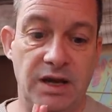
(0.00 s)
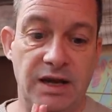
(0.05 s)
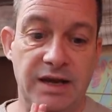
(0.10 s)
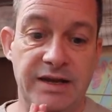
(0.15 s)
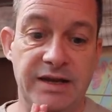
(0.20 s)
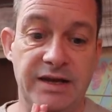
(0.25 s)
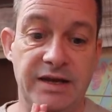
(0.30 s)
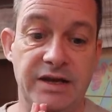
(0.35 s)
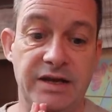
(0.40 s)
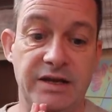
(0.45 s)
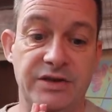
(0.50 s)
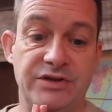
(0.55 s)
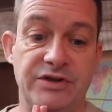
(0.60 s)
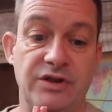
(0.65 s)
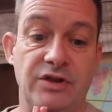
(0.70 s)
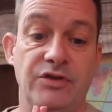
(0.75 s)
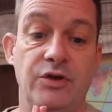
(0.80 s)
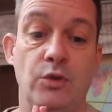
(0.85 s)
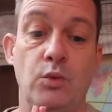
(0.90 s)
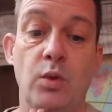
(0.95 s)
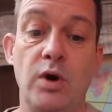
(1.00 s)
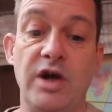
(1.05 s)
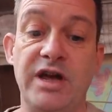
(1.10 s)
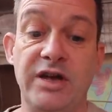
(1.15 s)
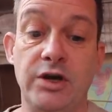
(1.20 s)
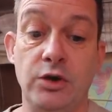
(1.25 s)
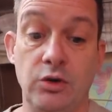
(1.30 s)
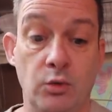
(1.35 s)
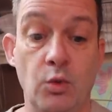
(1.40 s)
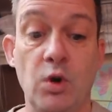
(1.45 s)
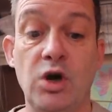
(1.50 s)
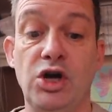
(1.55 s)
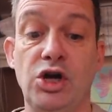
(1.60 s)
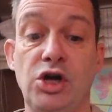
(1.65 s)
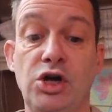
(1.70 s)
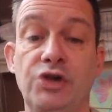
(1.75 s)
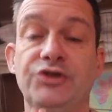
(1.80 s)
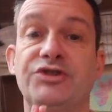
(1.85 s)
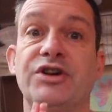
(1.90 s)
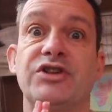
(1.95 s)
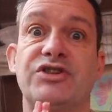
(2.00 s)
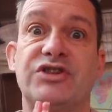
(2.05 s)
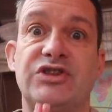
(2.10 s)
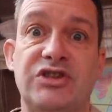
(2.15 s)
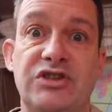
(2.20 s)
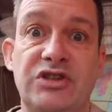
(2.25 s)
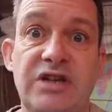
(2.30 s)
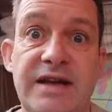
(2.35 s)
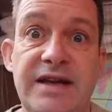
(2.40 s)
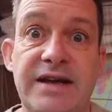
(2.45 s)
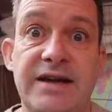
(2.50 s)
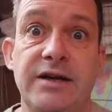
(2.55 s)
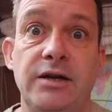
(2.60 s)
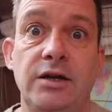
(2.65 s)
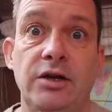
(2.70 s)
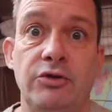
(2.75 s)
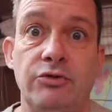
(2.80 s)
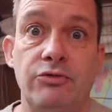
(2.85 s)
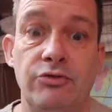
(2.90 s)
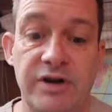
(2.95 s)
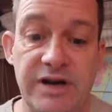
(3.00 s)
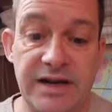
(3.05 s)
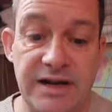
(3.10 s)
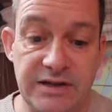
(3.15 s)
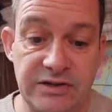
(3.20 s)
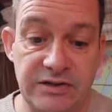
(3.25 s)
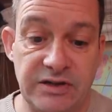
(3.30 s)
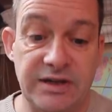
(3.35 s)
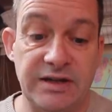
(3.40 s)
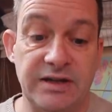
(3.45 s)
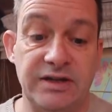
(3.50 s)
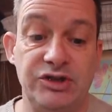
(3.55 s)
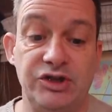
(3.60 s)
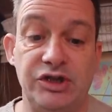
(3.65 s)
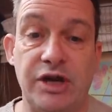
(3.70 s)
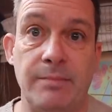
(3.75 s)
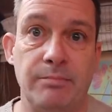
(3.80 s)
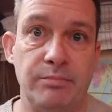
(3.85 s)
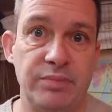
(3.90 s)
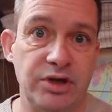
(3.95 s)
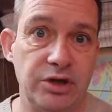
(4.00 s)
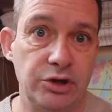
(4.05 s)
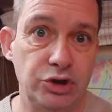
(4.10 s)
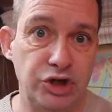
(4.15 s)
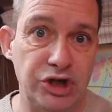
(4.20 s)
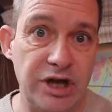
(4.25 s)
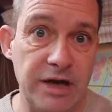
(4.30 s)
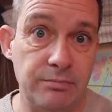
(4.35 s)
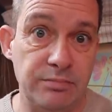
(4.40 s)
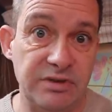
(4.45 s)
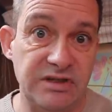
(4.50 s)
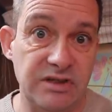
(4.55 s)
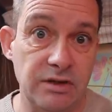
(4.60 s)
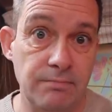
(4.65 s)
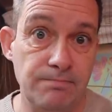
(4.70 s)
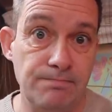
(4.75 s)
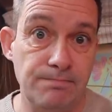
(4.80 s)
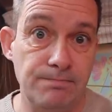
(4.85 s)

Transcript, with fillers: is the World Snail Racing Championships